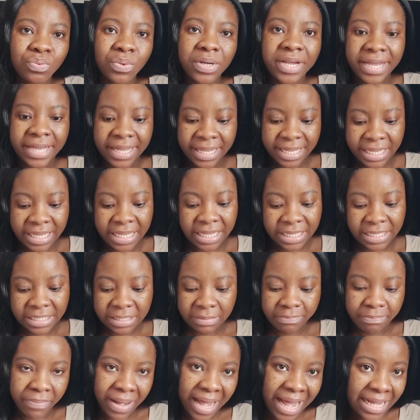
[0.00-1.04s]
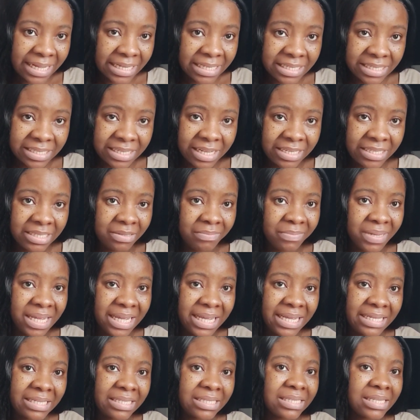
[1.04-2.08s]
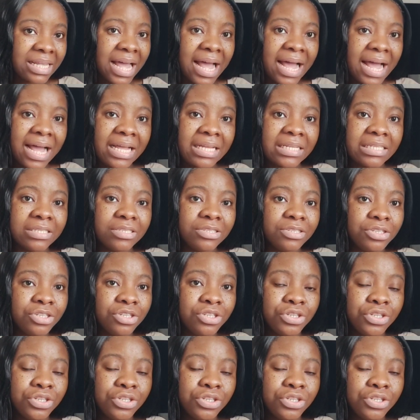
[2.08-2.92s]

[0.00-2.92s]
were his bank statements and